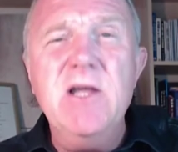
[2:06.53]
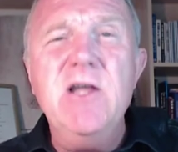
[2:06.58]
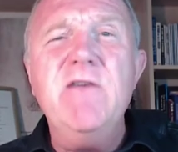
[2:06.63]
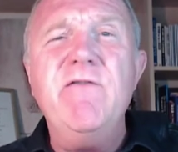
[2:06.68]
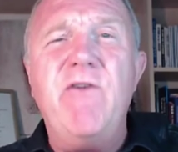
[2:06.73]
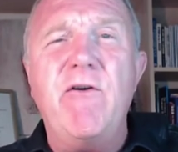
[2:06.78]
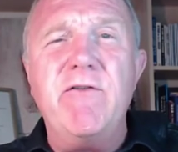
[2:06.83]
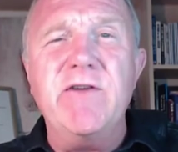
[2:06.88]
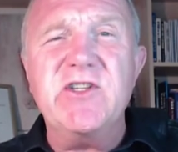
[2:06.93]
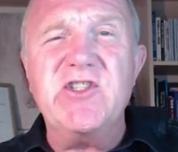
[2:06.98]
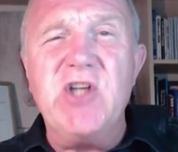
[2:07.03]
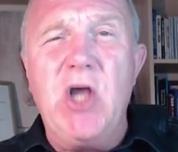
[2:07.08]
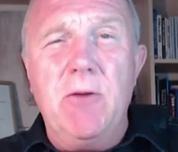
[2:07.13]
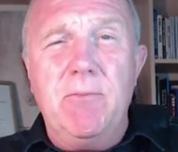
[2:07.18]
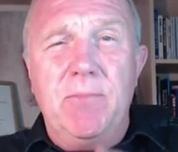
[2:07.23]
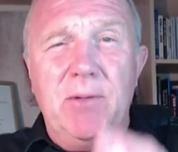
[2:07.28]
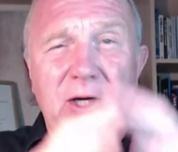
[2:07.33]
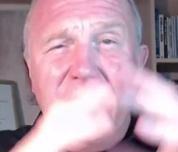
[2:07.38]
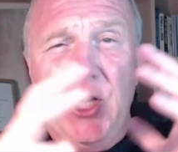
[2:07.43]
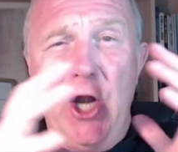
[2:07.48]
For
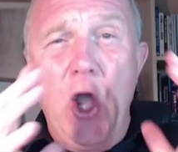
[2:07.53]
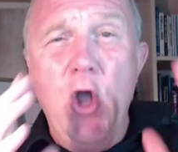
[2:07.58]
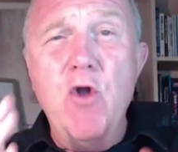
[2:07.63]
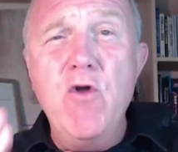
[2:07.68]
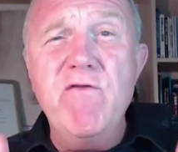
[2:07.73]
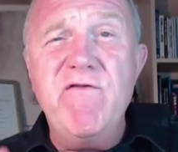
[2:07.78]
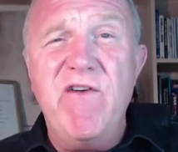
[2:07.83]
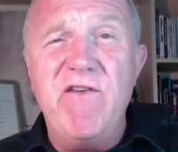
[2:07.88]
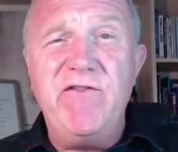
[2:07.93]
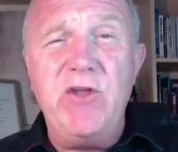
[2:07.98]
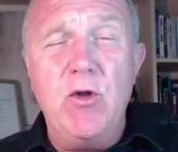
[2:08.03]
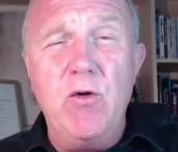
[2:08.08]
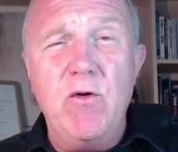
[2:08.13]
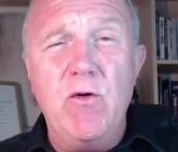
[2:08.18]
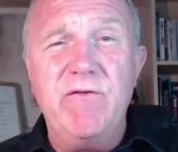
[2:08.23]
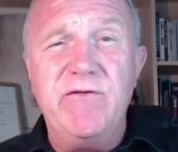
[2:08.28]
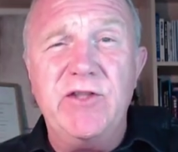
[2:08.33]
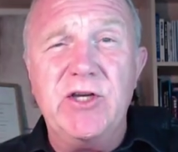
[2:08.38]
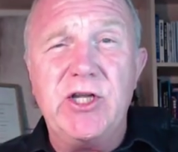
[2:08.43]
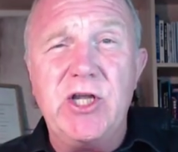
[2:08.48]
example, an overview
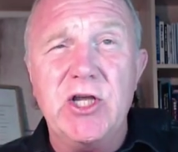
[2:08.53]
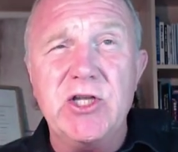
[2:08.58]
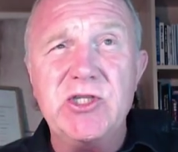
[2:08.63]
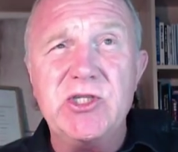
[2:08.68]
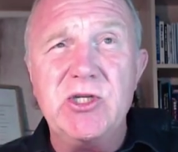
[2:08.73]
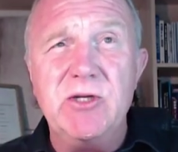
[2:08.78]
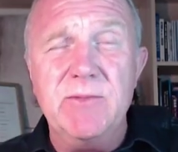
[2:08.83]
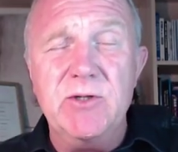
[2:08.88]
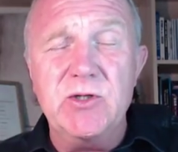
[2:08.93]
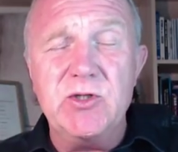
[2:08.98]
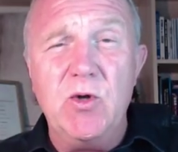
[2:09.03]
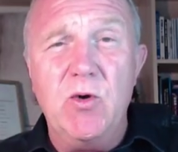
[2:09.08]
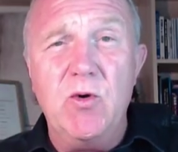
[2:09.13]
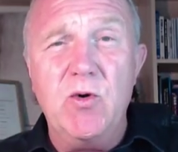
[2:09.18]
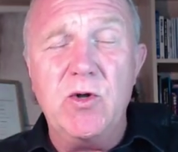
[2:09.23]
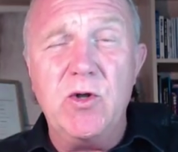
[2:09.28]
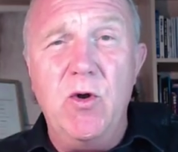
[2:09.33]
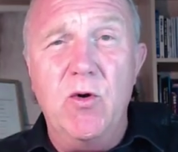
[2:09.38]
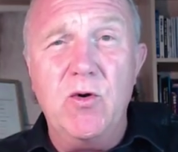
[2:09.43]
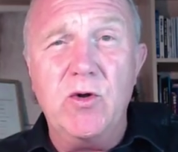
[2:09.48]
of the customer's
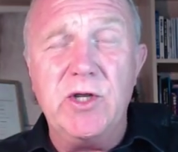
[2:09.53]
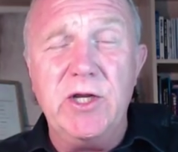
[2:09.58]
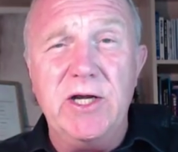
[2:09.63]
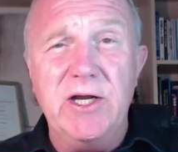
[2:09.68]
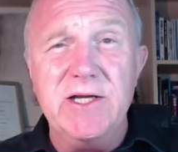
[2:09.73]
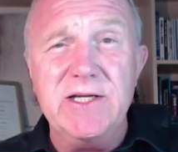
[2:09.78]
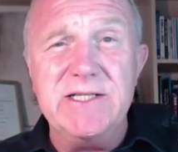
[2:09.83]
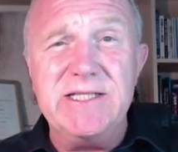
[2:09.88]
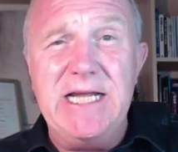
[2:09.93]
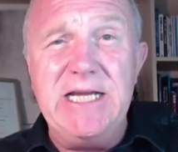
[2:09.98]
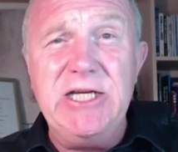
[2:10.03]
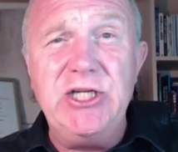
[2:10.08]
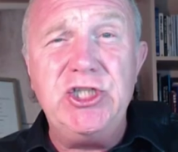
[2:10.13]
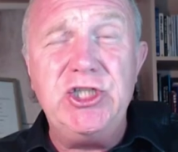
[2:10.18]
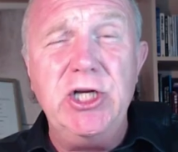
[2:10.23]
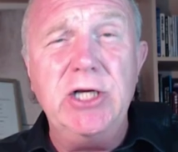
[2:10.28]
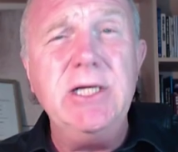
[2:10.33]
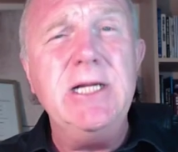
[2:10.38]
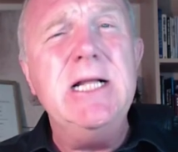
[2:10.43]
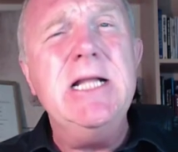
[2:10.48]

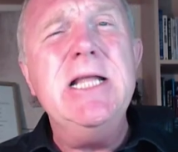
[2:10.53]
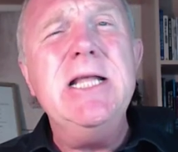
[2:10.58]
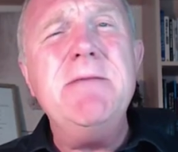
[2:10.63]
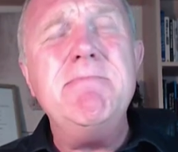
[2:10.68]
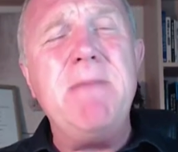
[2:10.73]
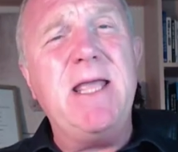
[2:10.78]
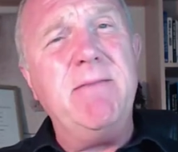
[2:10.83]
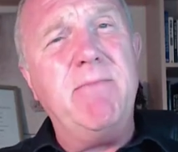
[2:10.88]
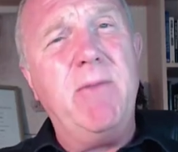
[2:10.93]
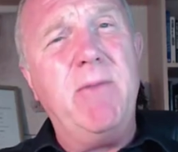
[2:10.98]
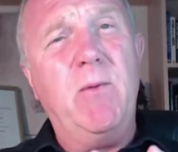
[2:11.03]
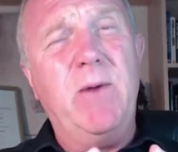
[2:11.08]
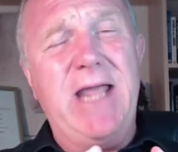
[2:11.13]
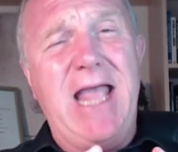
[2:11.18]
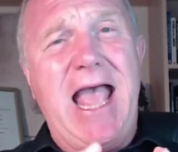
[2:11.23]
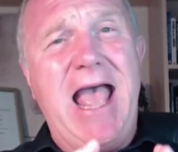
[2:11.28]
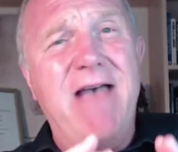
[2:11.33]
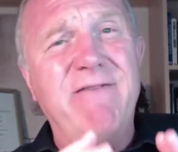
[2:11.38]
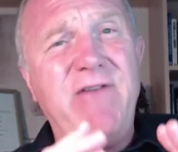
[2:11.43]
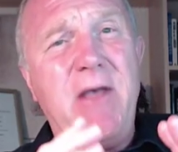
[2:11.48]
organization. Maybe we
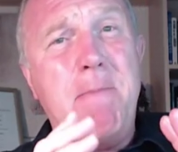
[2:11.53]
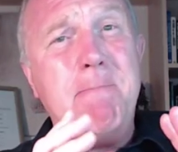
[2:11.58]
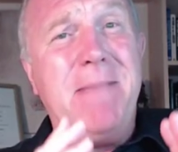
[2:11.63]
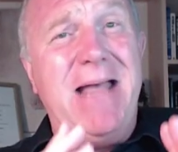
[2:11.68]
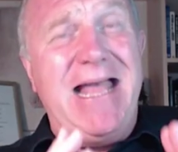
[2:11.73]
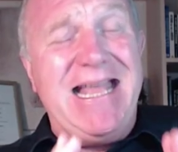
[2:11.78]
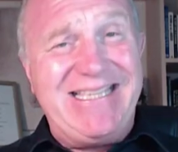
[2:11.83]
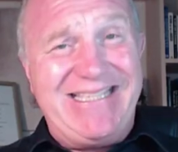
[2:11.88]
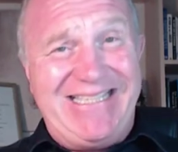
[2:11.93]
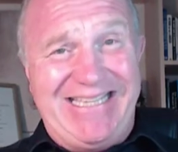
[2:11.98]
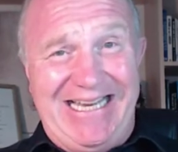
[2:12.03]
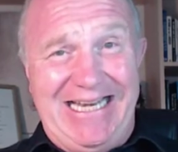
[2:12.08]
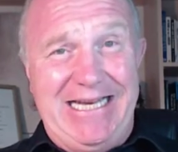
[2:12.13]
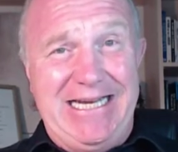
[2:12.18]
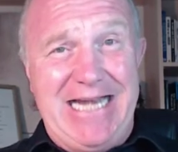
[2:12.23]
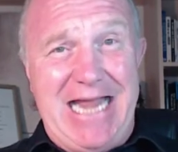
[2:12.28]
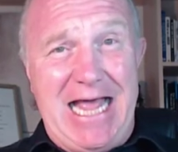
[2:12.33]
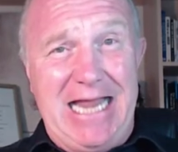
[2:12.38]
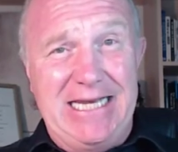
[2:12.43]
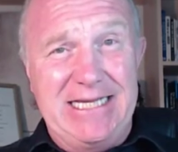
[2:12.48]
have a PESTLE
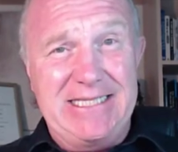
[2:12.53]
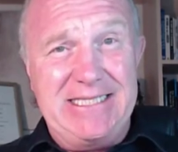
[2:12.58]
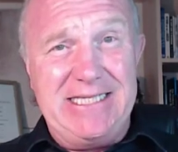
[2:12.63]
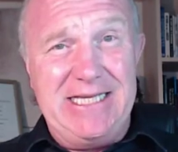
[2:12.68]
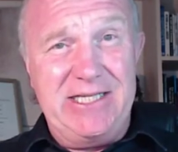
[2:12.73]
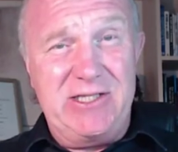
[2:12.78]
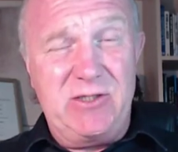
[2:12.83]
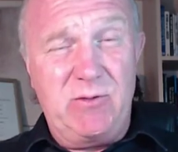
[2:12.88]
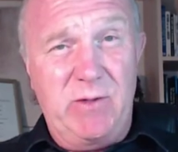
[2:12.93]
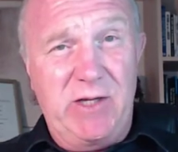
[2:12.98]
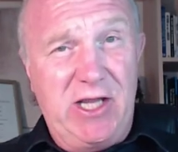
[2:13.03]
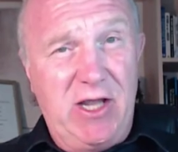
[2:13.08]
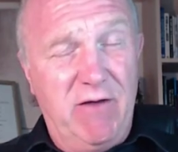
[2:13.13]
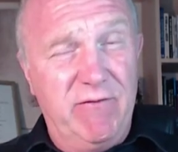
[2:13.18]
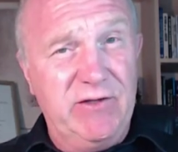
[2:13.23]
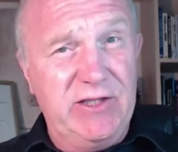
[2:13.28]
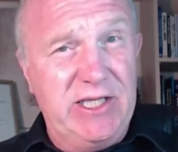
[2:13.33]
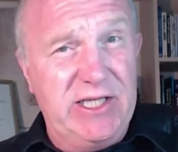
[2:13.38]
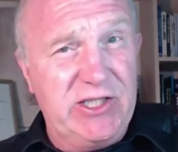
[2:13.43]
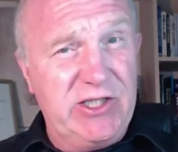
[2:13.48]
analysis. We
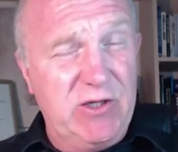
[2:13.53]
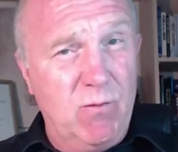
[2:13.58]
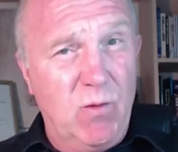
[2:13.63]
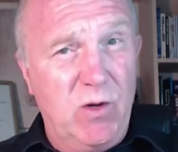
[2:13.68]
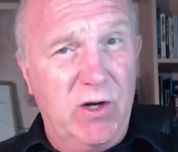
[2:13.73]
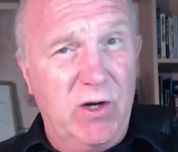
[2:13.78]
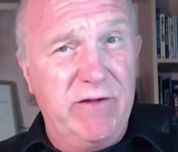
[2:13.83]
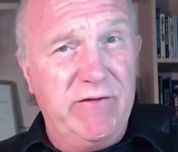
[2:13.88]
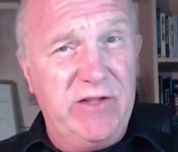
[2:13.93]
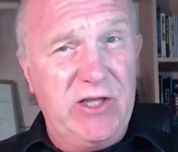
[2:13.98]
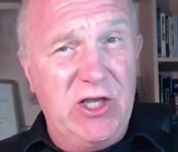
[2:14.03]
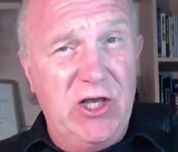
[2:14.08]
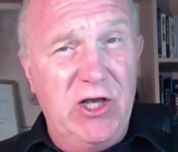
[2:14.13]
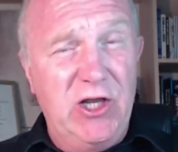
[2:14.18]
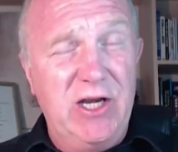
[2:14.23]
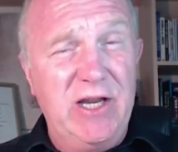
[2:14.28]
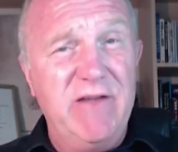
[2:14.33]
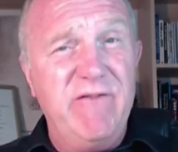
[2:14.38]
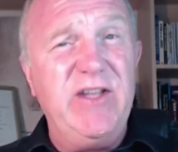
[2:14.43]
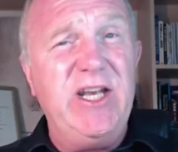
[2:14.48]
cover this in one of the
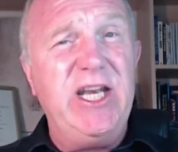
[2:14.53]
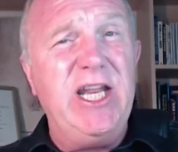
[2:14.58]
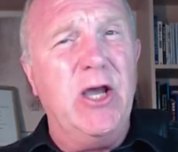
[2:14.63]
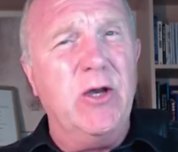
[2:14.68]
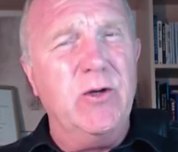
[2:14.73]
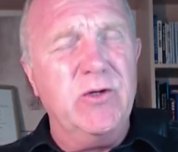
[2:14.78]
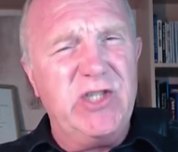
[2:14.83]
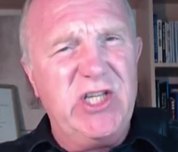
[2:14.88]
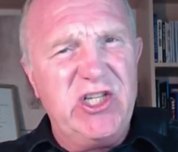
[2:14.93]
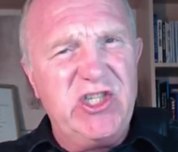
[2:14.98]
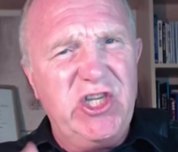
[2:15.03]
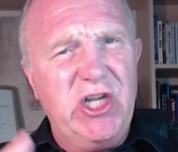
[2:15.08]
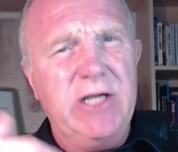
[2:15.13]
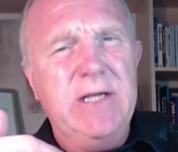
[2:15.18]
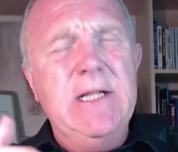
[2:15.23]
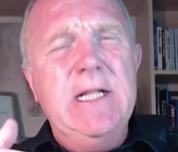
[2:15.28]
earlier videos. It's a